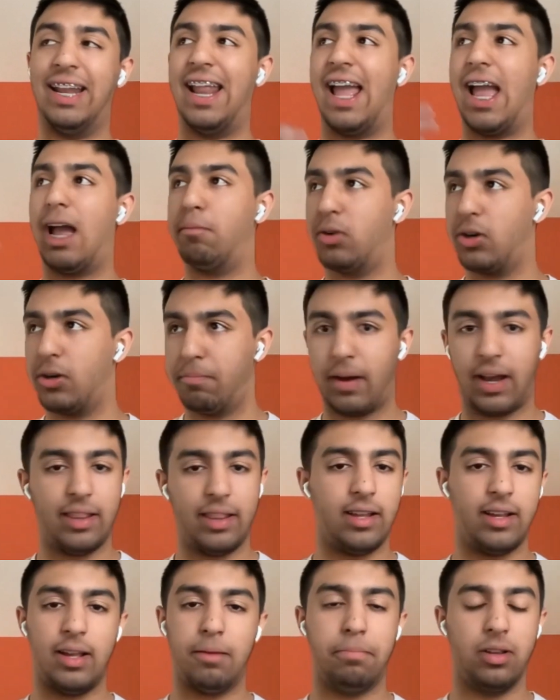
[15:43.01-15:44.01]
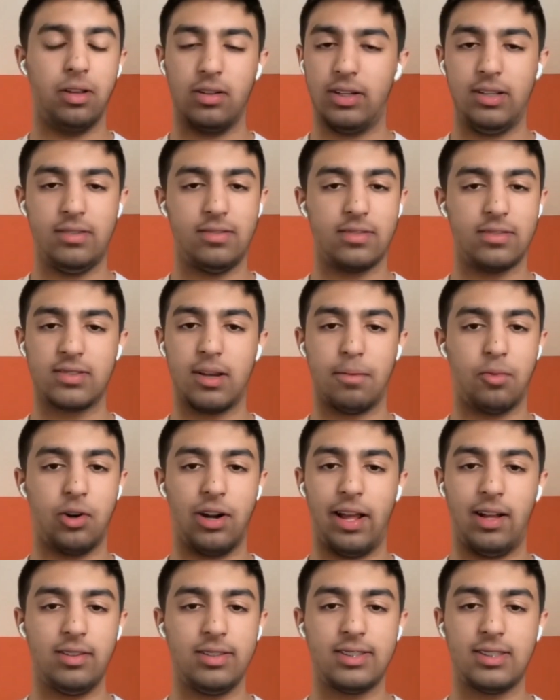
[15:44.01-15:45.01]
enamored by the abilities of
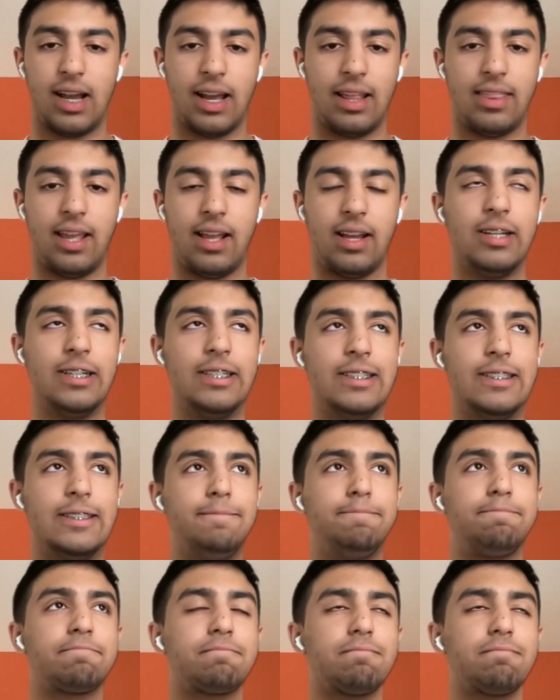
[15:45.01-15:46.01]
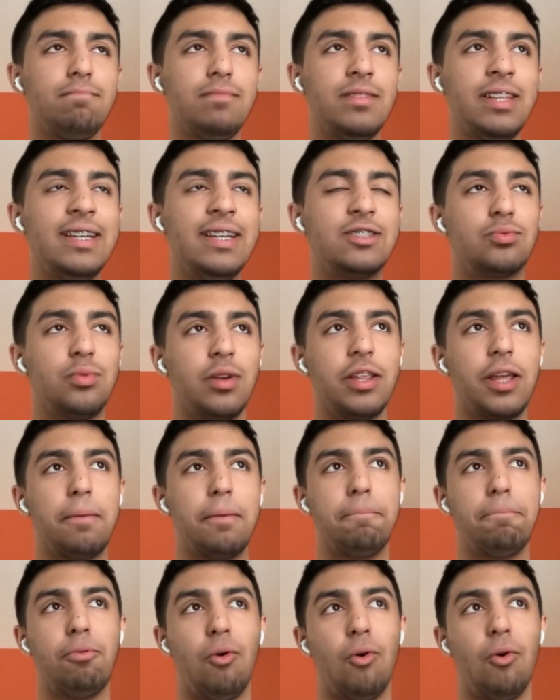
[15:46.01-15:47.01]
someone else. I think it's really
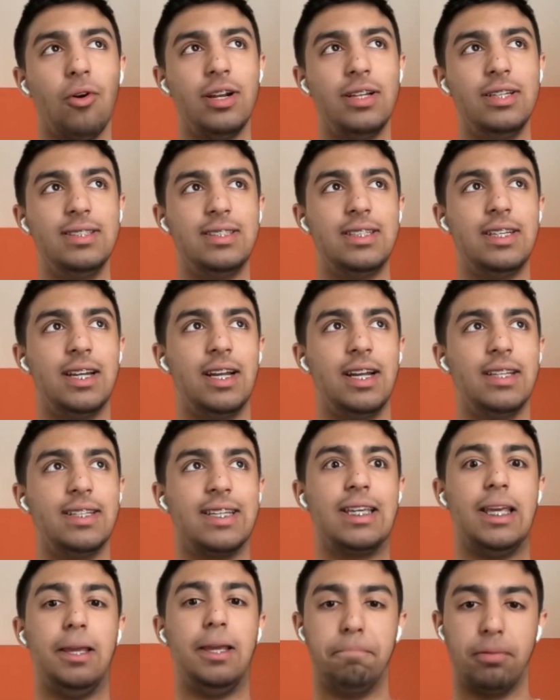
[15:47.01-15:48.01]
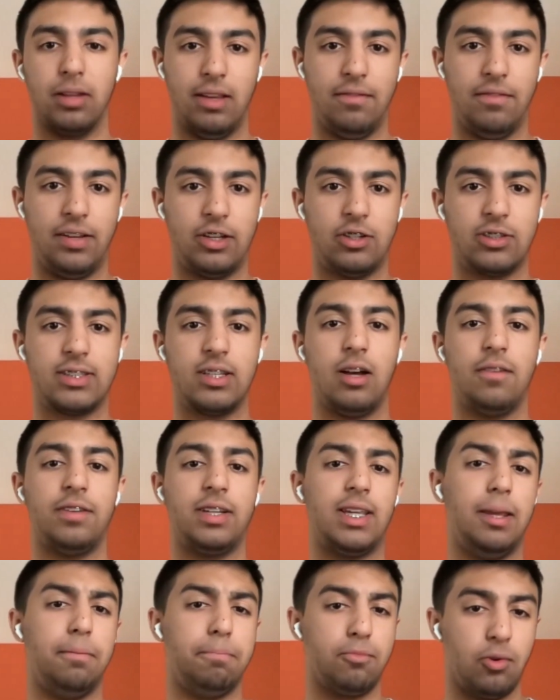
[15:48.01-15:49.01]
important to keep believing in yourself
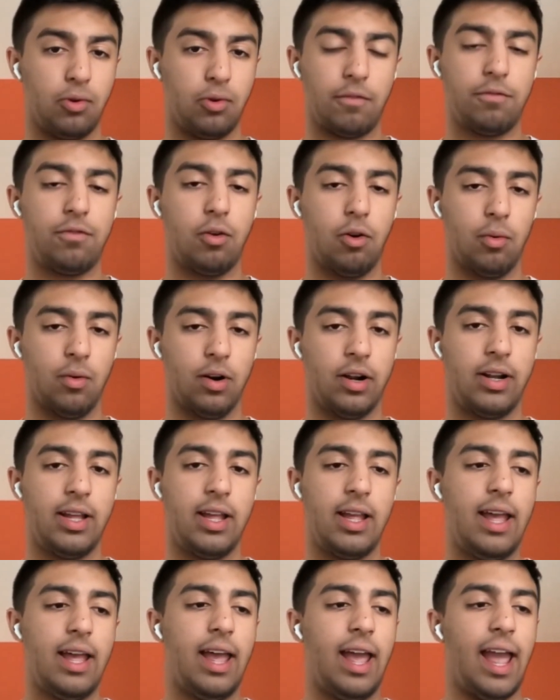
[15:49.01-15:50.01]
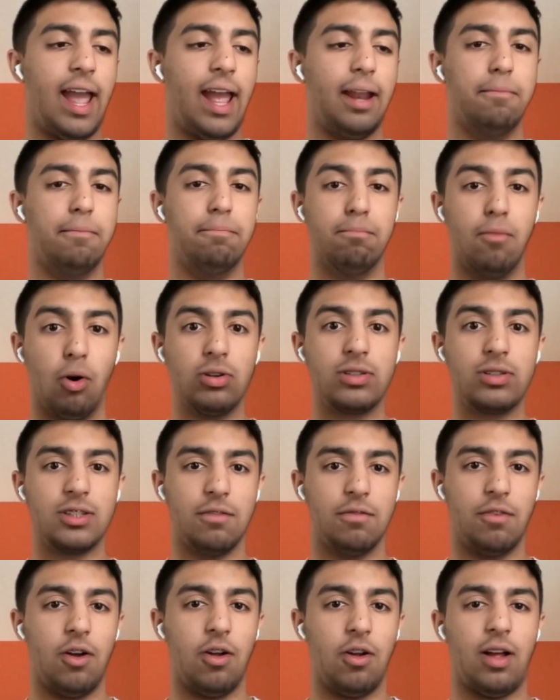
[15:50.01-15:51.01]
and keep moving forward. And most
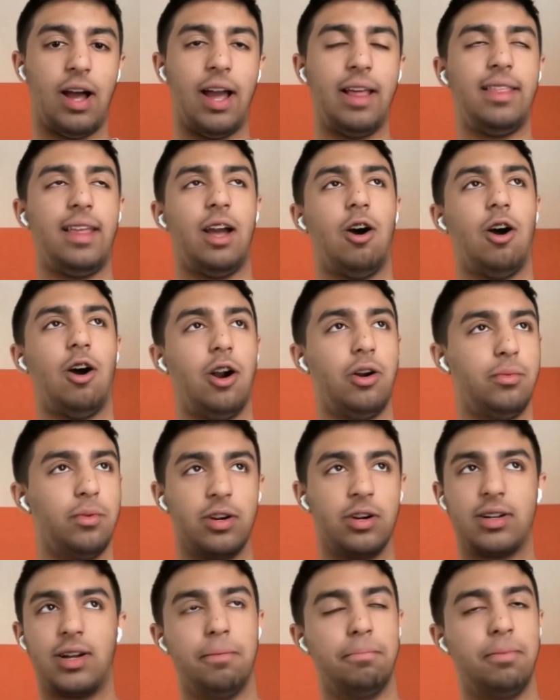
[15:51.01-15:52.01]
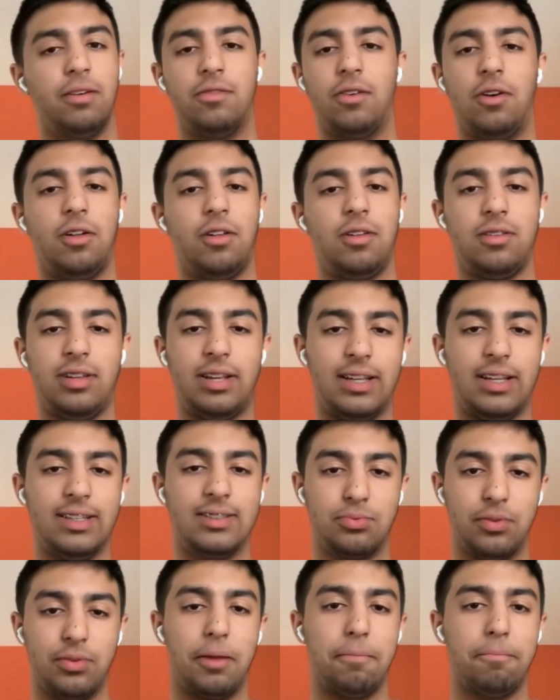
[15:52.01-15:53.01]
of all, I think hard work above all
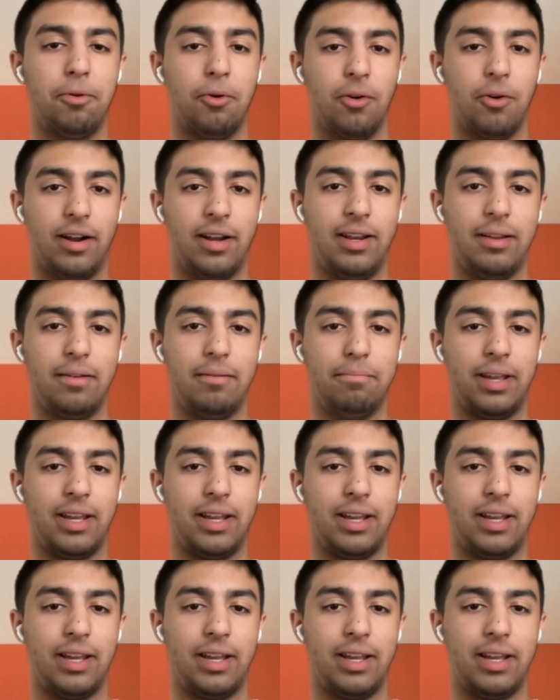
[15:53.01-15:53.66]
is really important